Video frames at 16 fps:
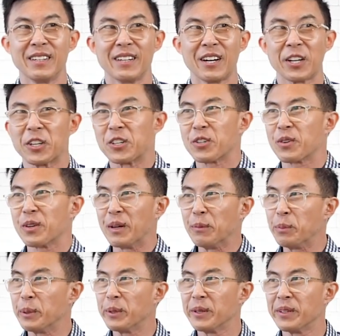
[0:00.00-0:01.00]
on a
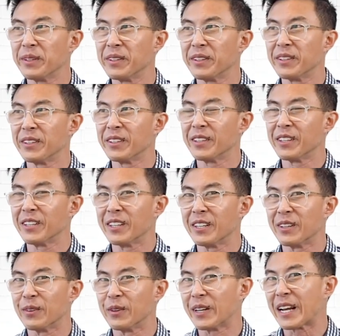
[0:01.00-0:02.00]
trip
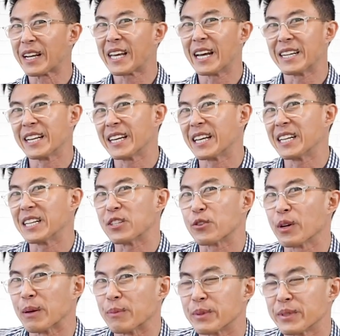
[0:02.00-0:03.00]
when I can't take any
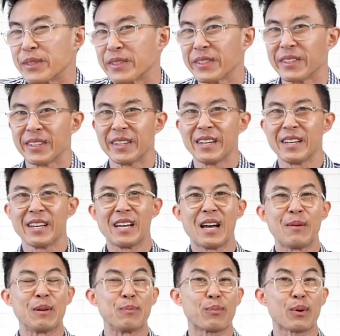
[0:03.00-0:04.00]
trips? I
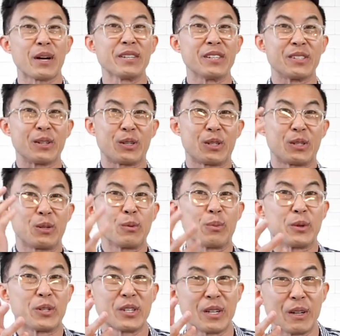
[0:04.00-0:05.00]
mean, prices are
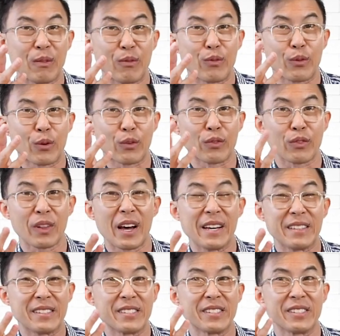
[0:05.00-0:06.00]
super cheap for
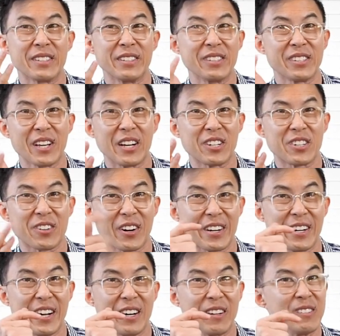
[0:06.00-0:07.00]
flights and such right
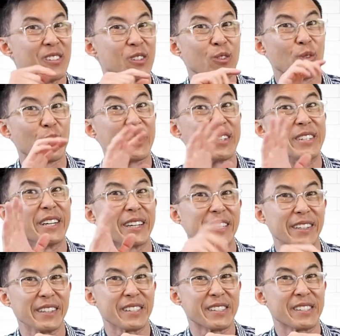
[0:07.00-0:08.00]
now.
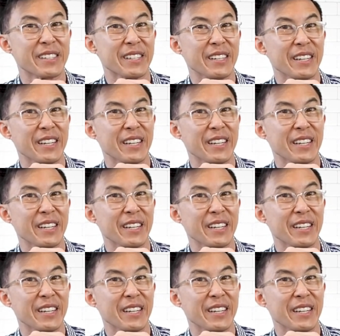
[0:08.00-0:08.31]
Ridiculous.